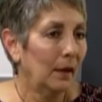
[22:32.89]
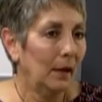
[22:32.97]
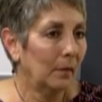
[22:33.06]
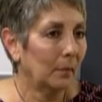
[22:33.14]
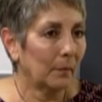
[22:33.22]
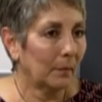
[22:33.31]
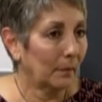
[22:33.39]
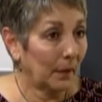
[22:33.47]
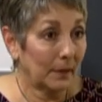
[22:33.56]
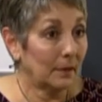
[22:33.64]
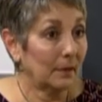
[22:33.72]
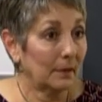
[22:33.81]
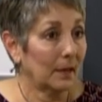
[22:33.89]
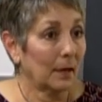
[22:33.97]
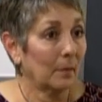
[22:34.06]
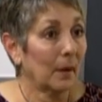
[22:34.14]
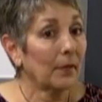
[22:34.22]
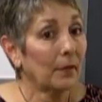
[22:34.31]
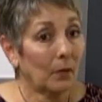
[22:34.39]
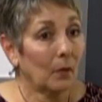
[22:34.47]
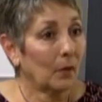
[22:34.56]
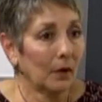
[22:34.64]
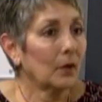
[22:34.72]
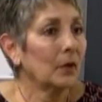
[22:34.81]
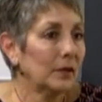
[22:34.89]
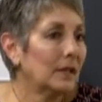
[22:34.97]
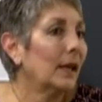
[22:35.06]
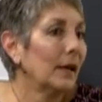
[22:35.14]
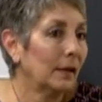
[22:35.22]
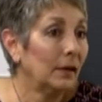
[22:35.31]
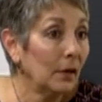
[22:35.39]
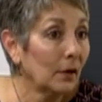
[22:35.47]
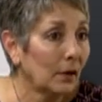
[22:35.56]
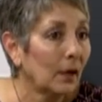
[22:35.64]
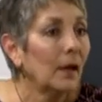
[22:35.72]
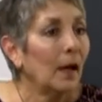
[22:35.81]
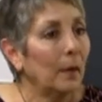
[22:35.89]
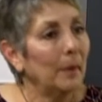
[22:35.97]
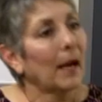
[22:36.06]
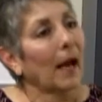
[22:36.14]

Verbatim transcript: it might take a month or it could take a year. Mm -hmm. I mean, hmm.